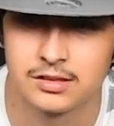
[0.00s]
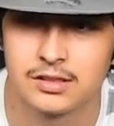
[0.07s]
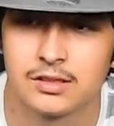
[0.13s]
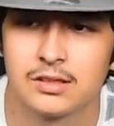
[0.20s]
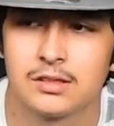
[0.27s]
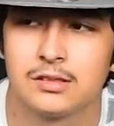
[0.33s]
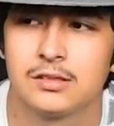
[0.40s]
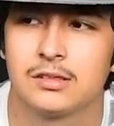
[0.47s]

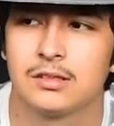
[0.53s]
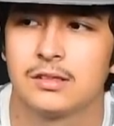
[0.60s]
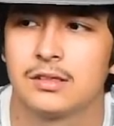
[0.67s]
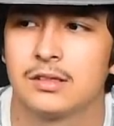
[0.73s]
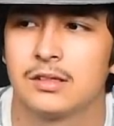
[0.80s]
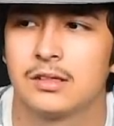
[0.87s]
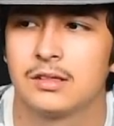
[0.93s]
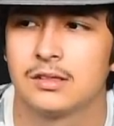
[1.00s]

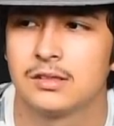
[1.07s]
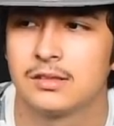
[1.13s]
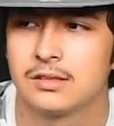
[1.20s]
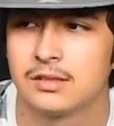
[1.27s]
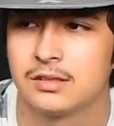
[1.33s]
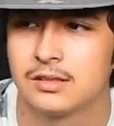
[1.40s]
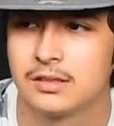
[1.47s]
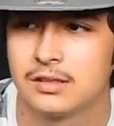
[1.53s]

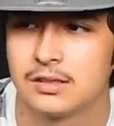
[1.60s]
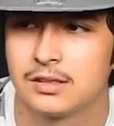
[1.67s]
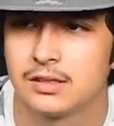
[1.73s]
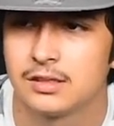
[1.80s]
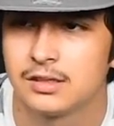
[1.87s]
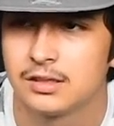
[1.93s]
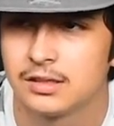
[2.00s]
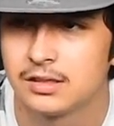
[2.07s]

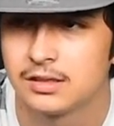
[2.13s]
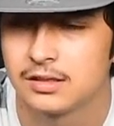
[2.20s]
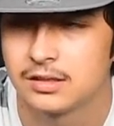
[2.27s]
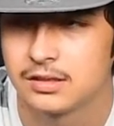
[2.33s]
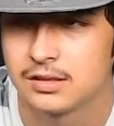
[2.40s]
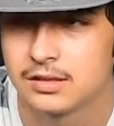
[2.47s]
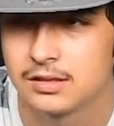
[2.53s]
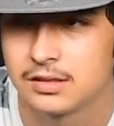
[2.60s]

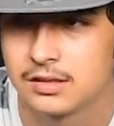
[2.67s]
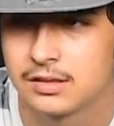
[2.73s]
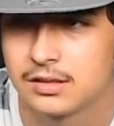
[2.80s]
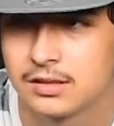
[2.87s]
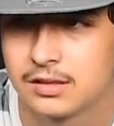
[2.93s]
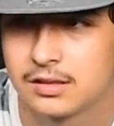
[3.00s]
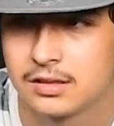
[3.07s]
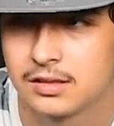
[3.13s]

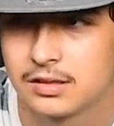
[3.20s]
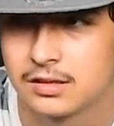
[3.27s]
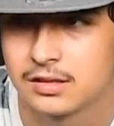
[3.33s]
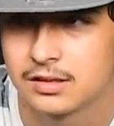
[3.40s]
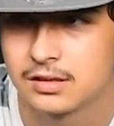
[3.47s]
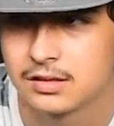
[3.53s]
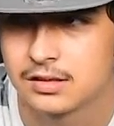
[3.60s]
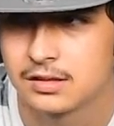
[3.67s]

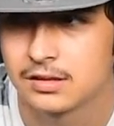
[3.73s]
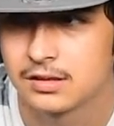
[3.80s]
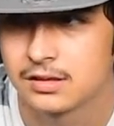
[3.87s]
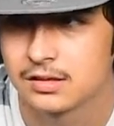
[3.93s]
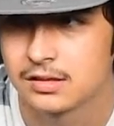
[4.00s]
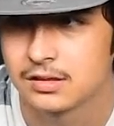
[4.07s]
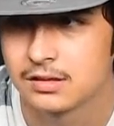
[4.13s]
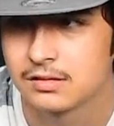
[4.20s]

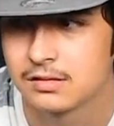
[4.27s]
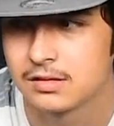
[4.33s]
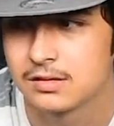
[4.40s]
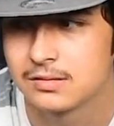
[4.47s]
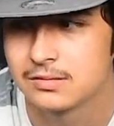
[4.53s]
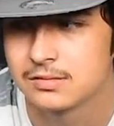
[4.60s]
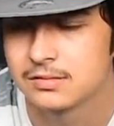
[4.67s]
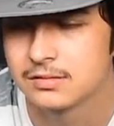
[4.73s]

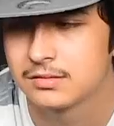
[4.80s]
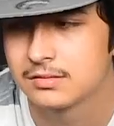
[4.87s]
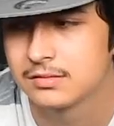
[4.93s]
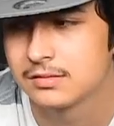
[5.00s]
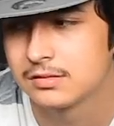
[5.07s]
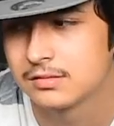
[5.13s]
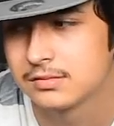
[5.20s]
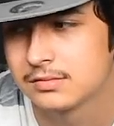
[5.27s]

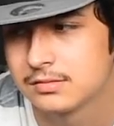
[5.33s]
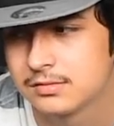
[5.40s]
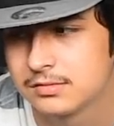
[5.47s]
[no speech]